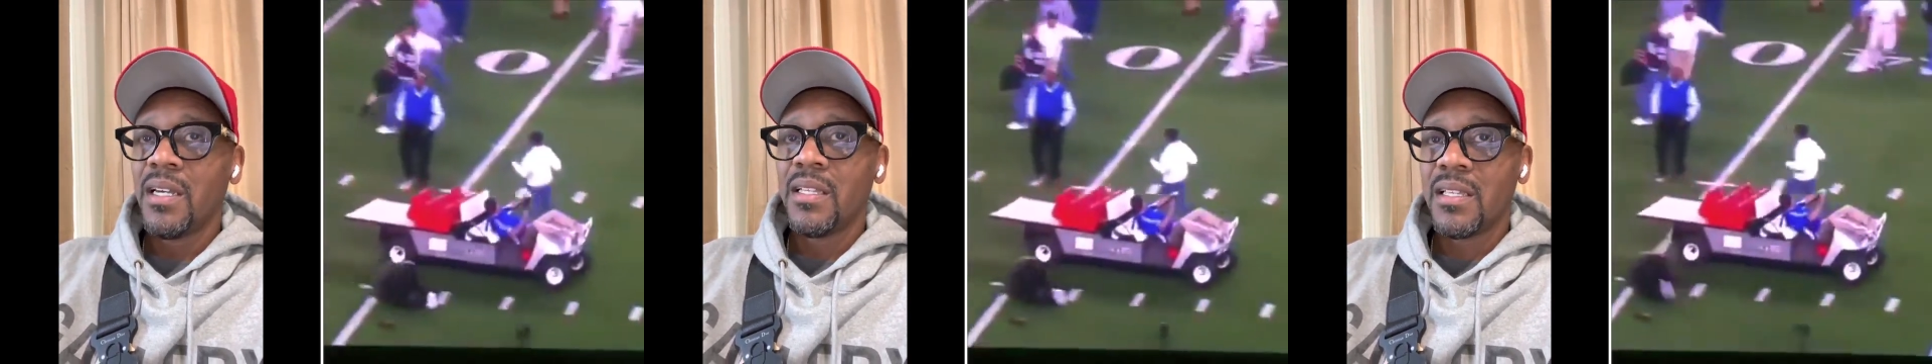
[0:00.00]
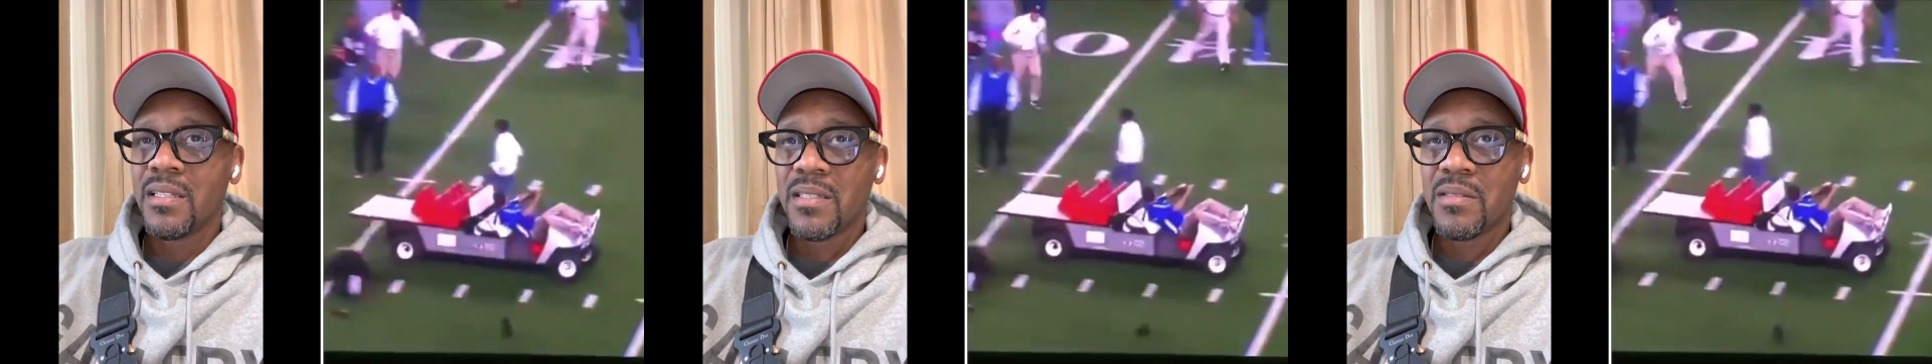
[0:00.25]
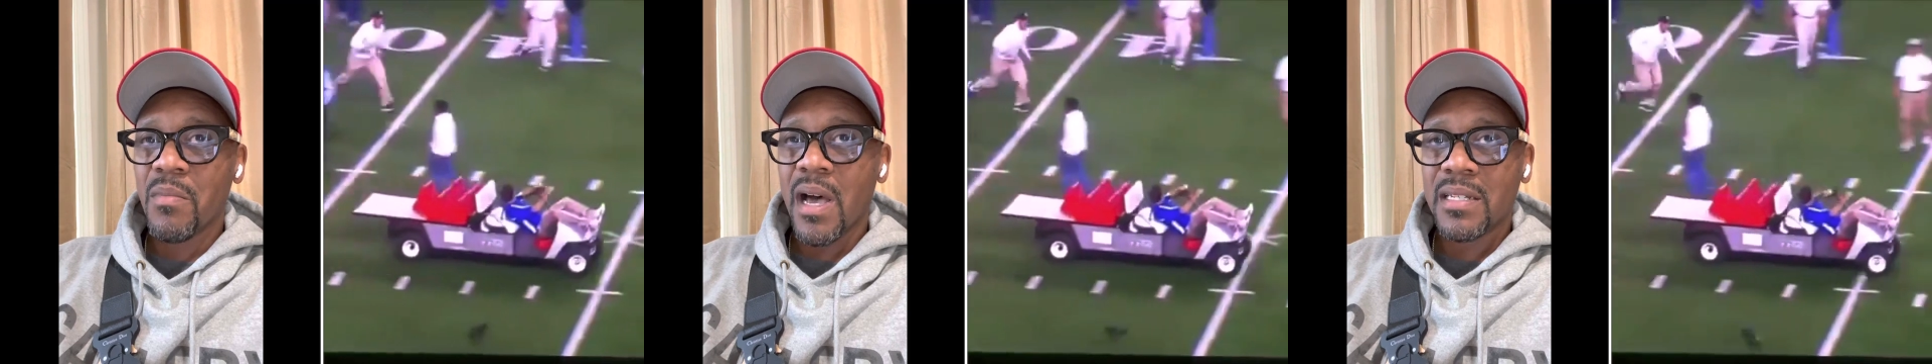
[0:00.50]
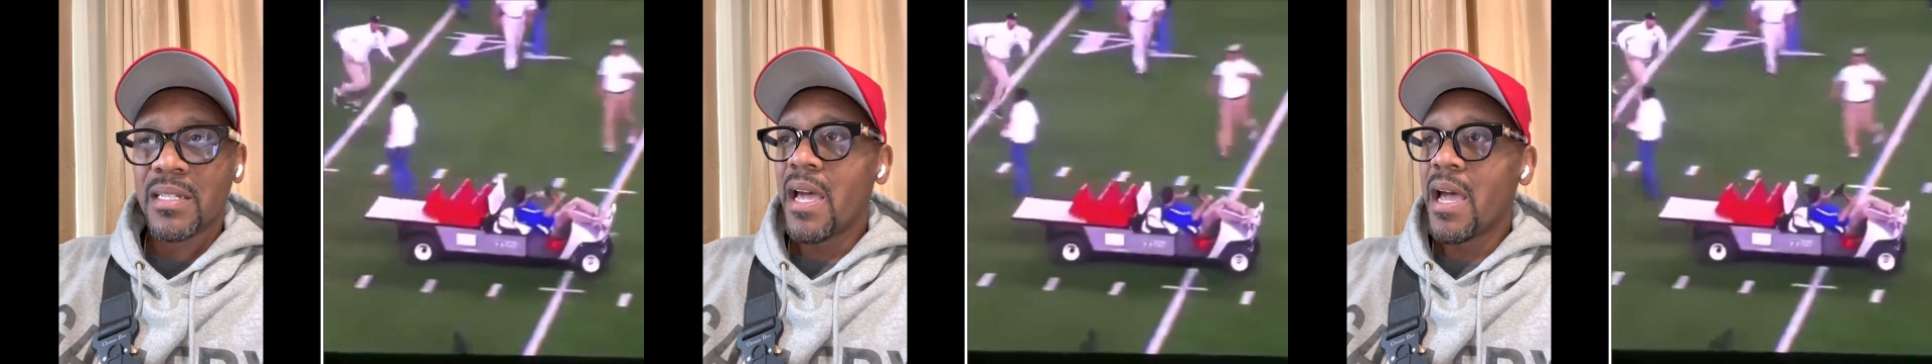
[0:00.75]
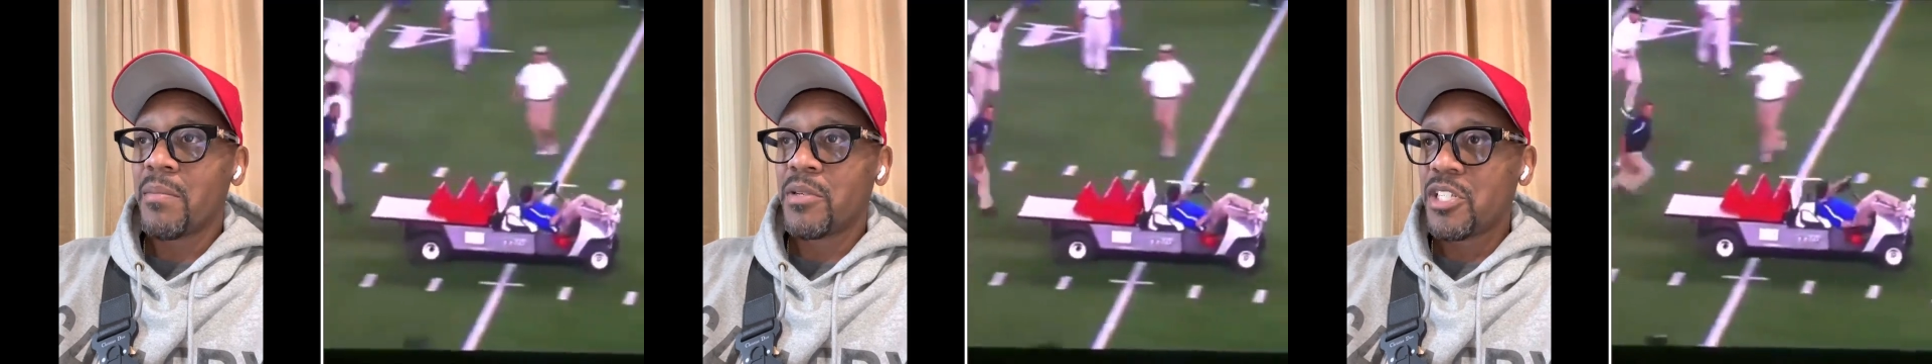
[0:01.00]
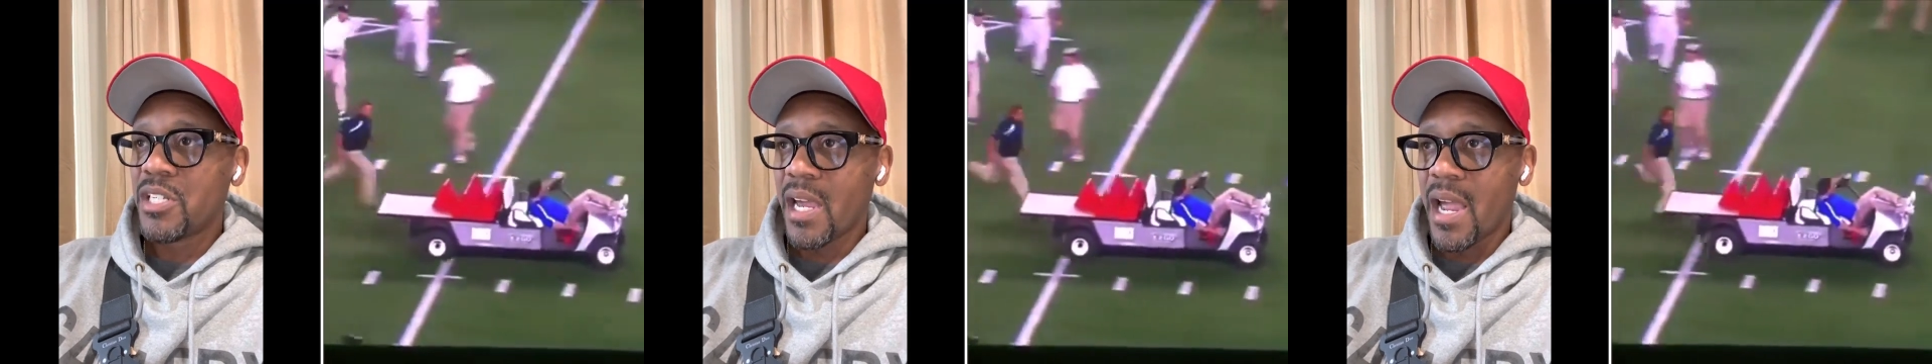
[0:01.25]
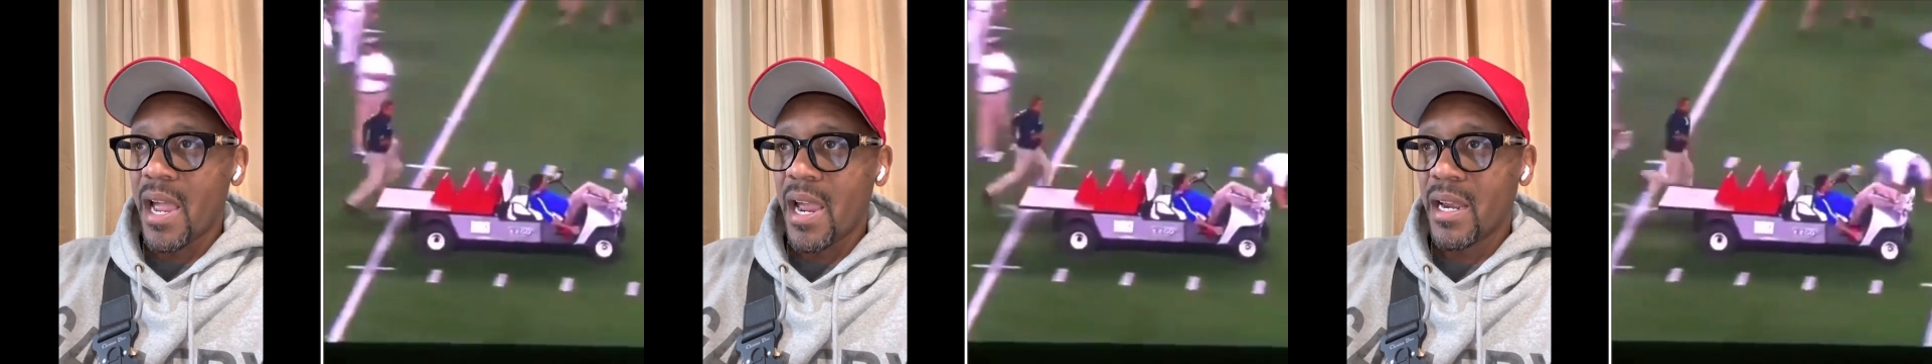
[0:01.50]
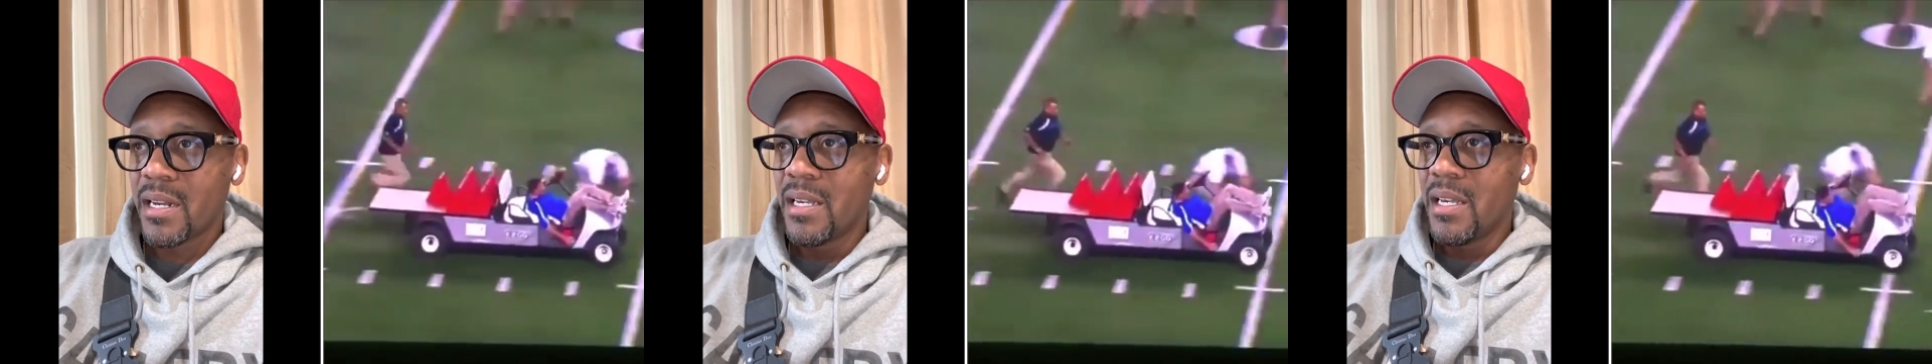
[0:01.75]
This is my time to
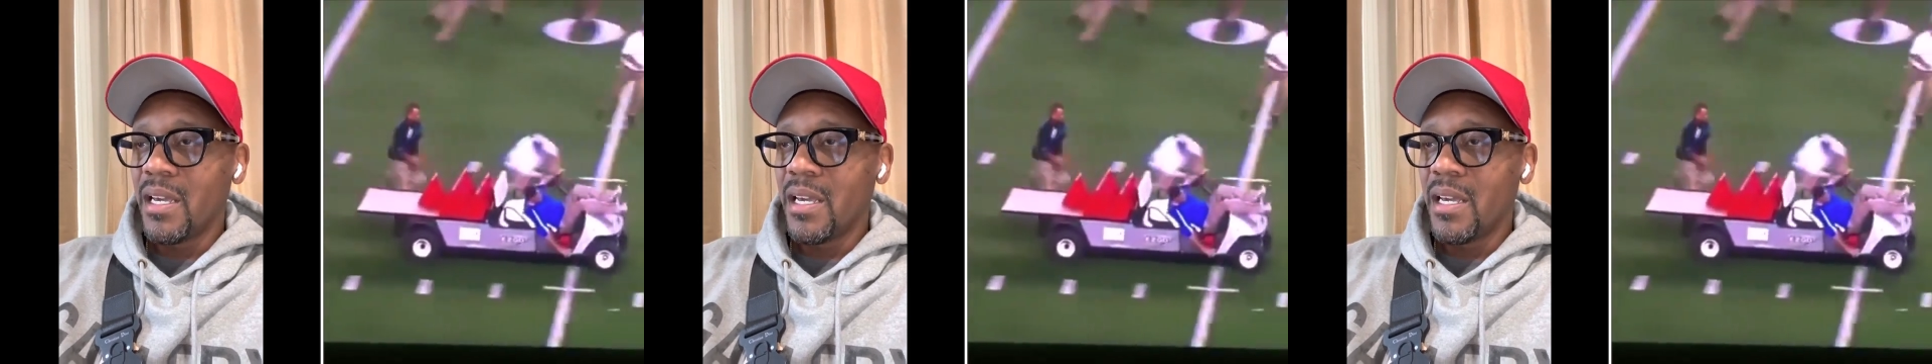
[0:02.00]
shine.